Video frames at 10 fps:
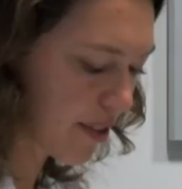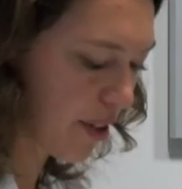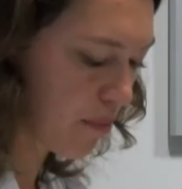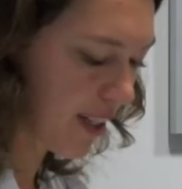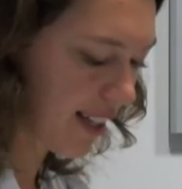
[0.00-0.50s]
su
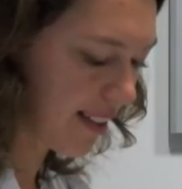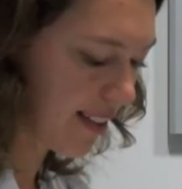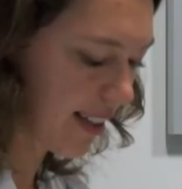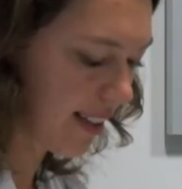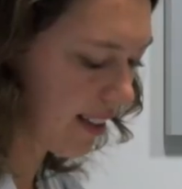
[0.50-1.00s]

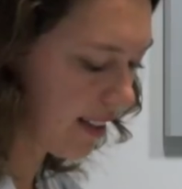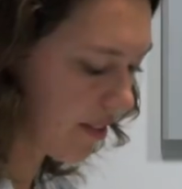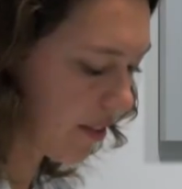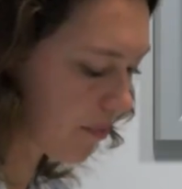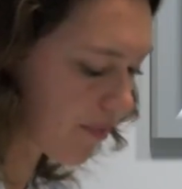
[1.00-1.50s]
ambiente,
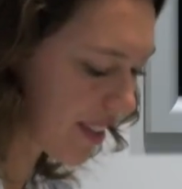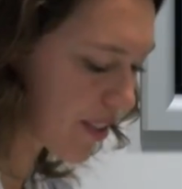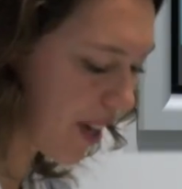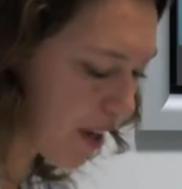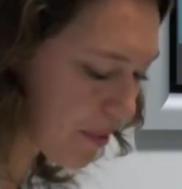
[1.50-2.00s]
de
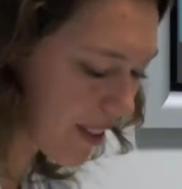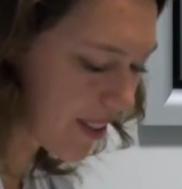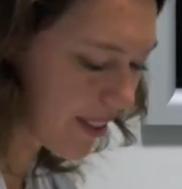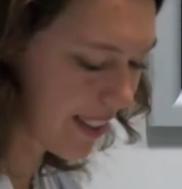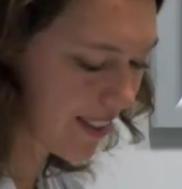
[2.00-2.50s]
su
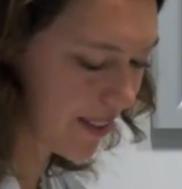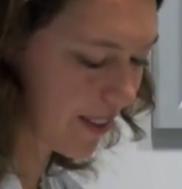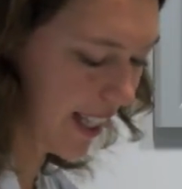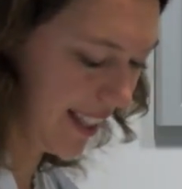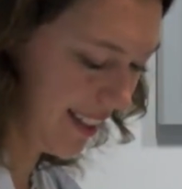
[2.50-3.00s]
ámbito y
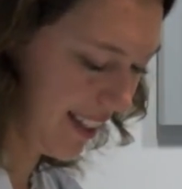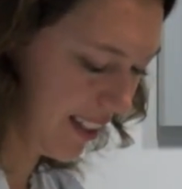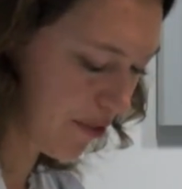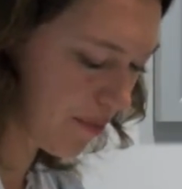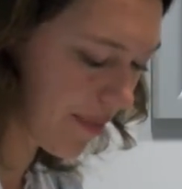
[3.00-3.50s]
su gente.
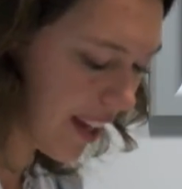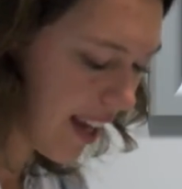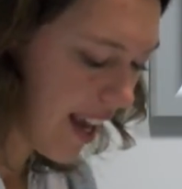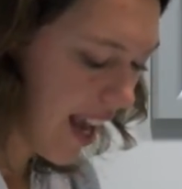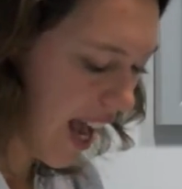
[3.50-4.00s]

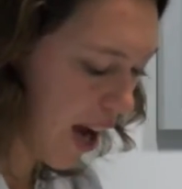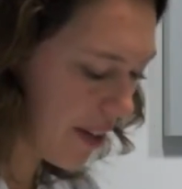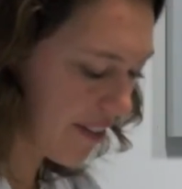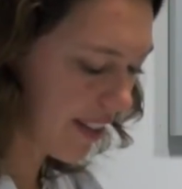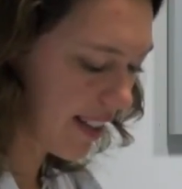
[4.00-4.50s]

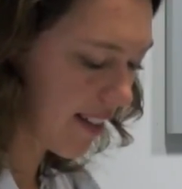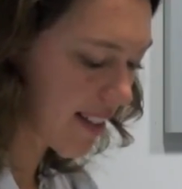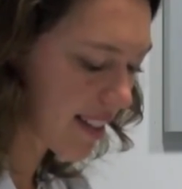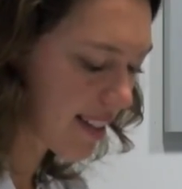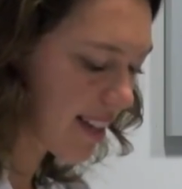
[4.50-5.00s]
However, there
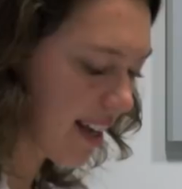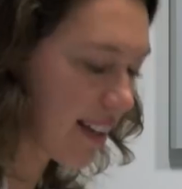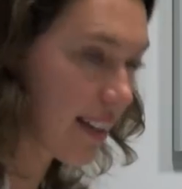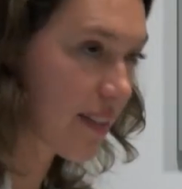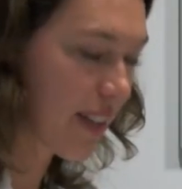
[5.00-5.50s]
is concern
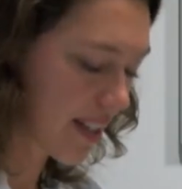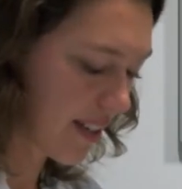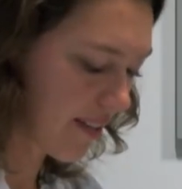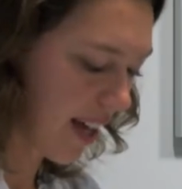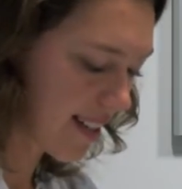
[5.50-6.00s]
that this vision
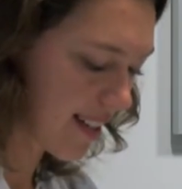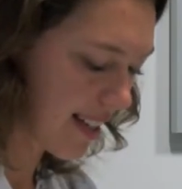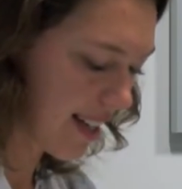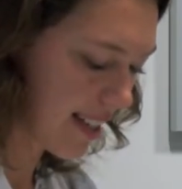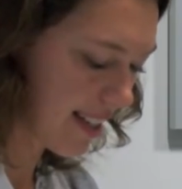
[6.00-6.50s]
of national
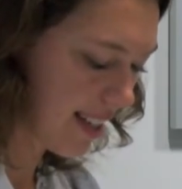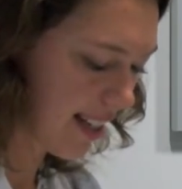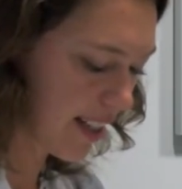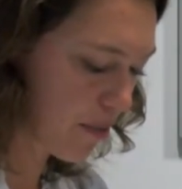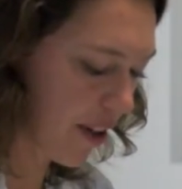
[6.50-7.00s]

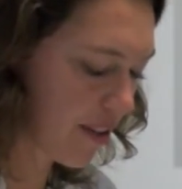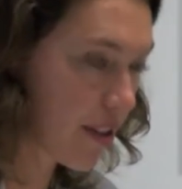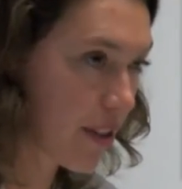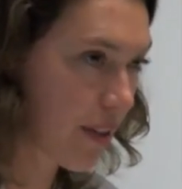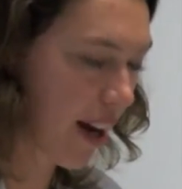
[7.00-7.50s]
identity is both
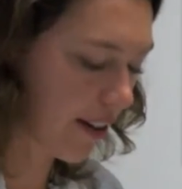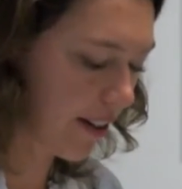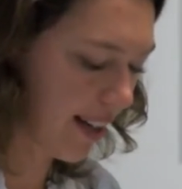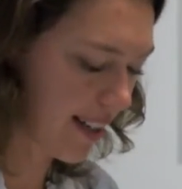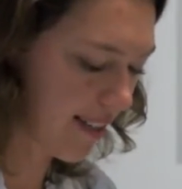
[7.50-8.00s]
too narrow
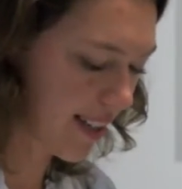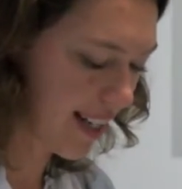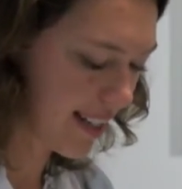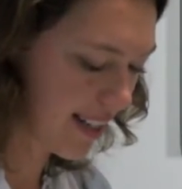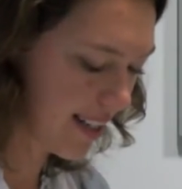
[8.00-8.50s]
and
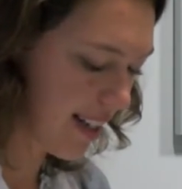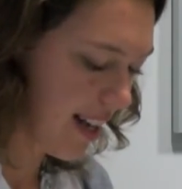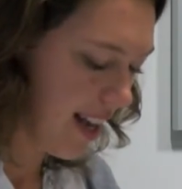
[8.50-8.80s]
outdated.